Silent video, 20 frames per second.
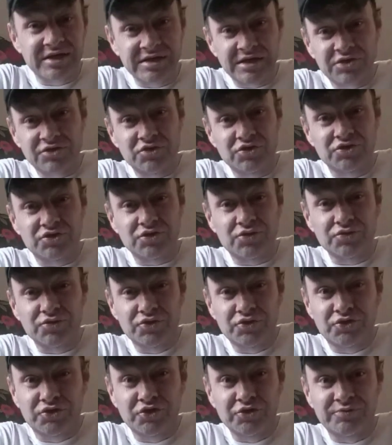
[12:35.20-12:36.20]
there your usual
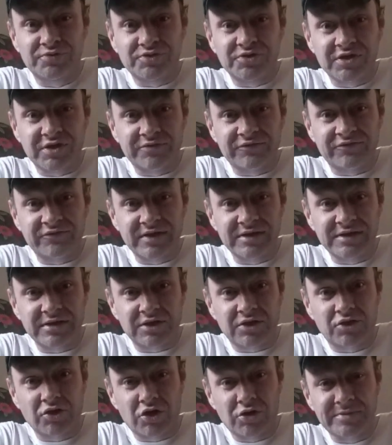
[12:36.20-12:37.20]
YouTube stuff.
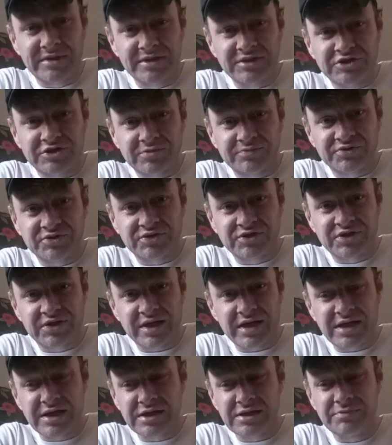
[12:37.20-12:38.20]
Like, comment,
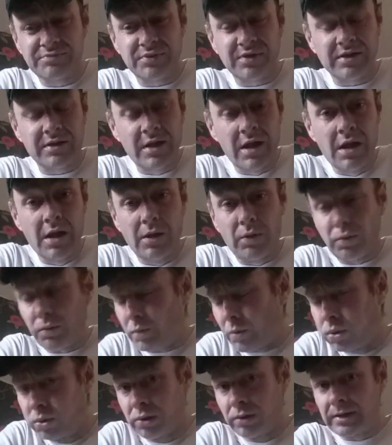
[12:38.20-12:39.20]
subscribe,
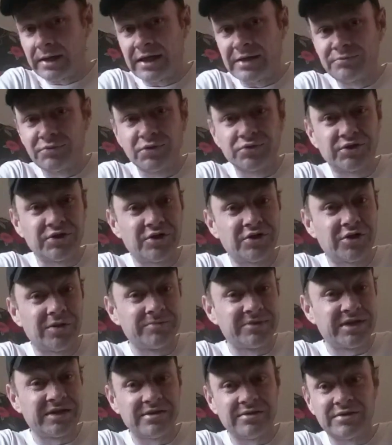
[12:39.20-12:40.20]
and we'll do an
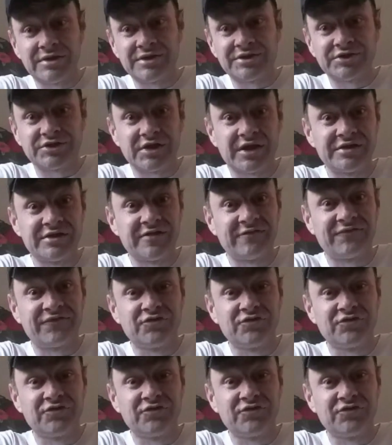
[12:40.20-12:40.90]
update on this in the